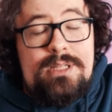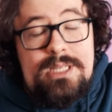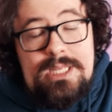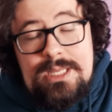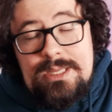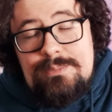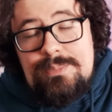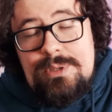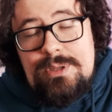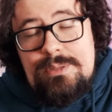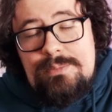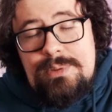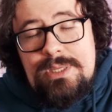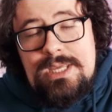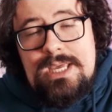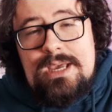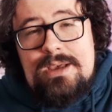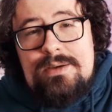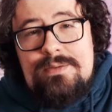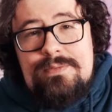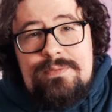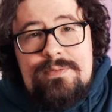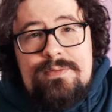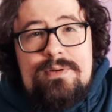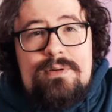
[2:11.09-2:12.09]

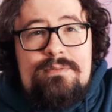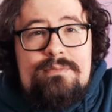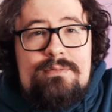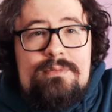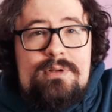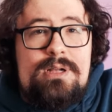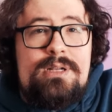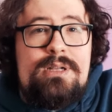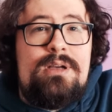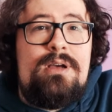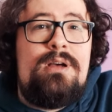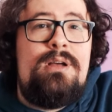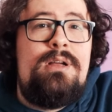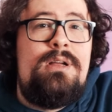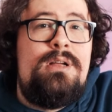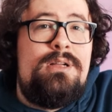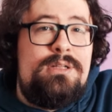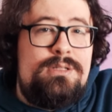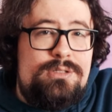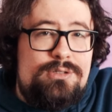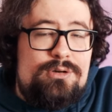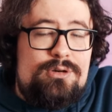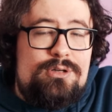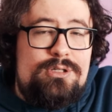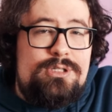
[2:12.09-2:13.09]
ebpf
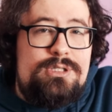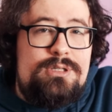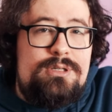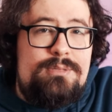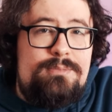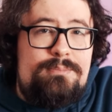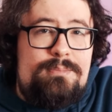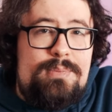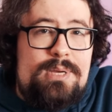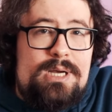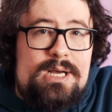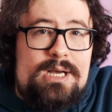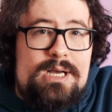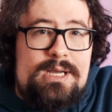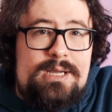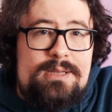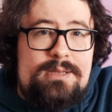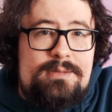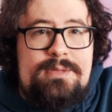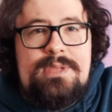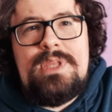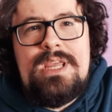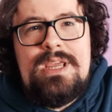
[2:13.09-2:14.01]
runner.py.